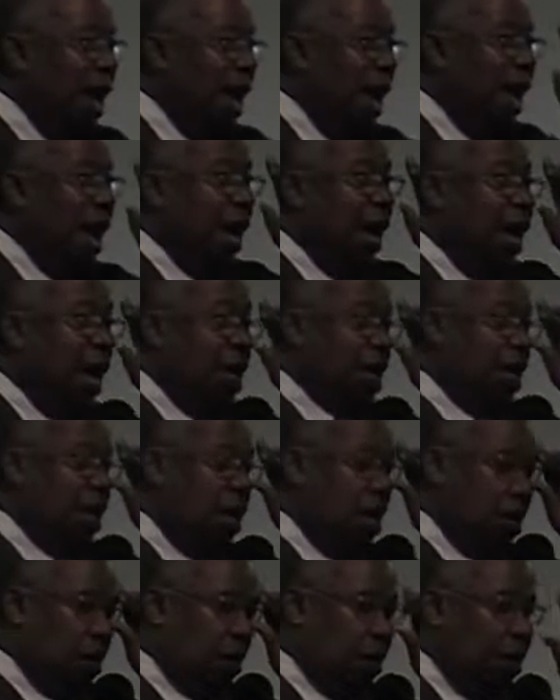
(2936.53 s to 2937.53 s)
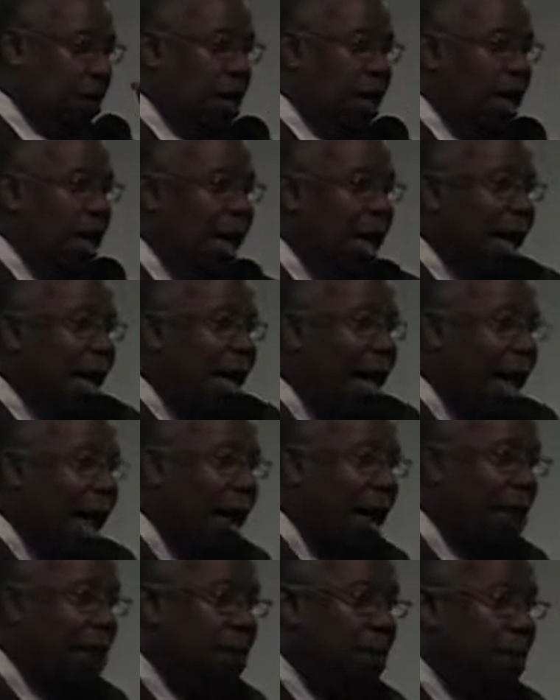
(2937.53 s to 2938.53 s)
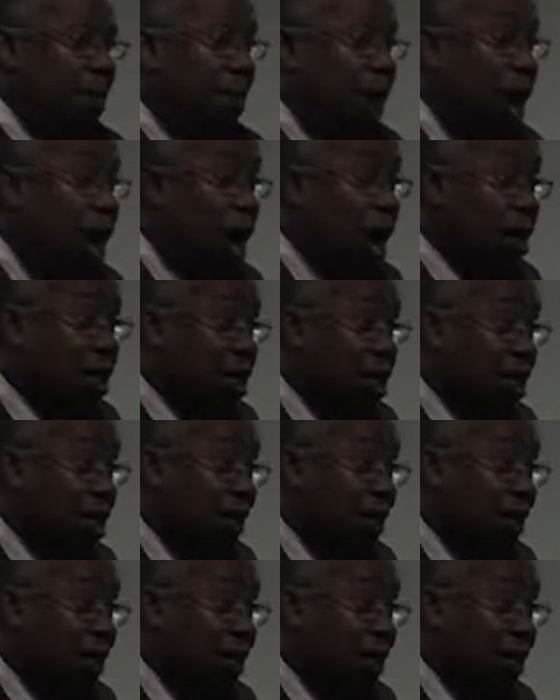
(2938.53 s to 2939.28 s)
Mm-hmm. And God said, I am the boss,